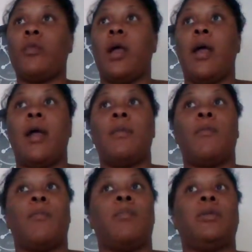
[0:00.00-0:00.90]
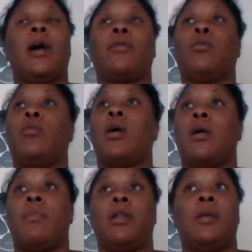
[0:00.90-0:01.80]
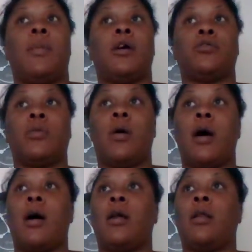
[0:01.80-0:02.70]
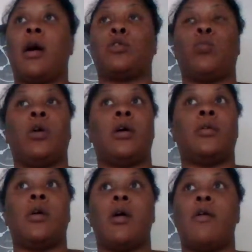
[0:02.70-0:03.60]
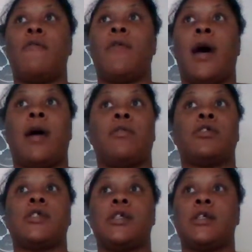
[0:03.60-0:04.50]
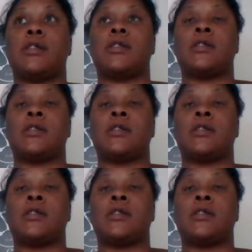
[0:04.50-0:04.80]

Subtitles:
And got through one complete module. I unlocked one of 5 or 6.